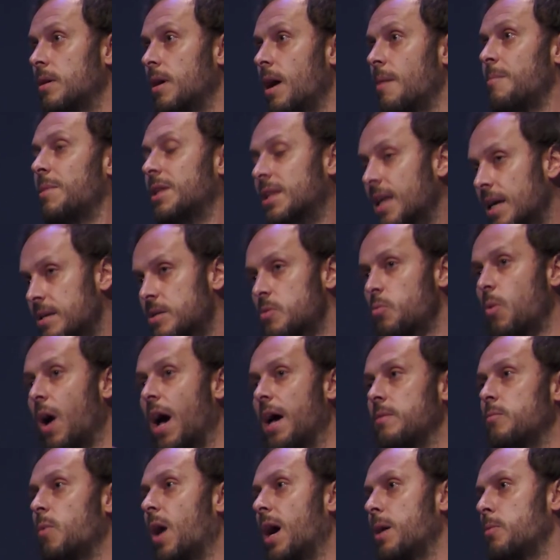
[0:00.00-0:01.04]
I mean, that's
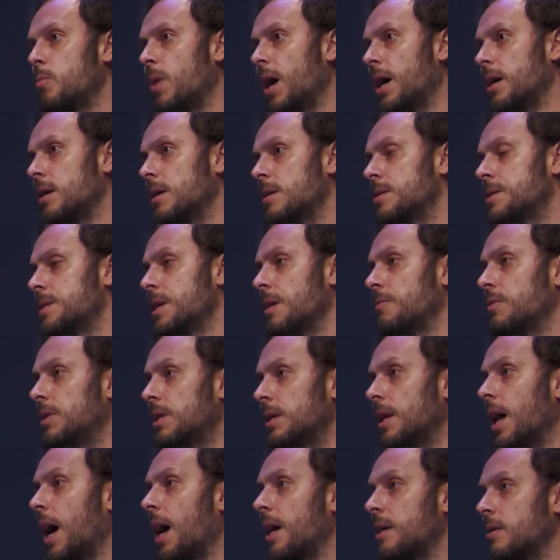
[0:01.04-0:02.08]
why, why, why in
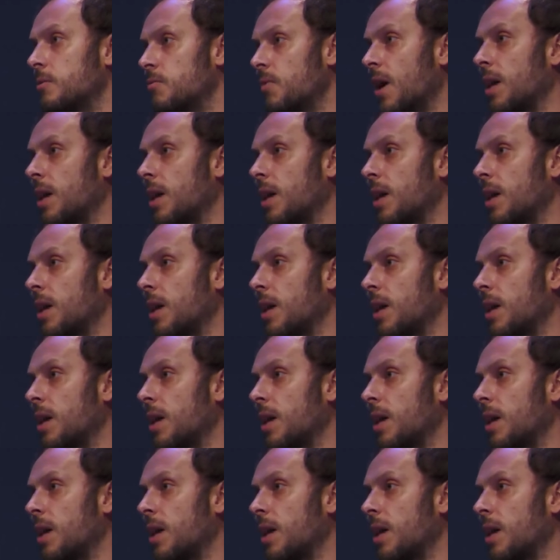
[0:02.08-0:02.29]
seventy-nine,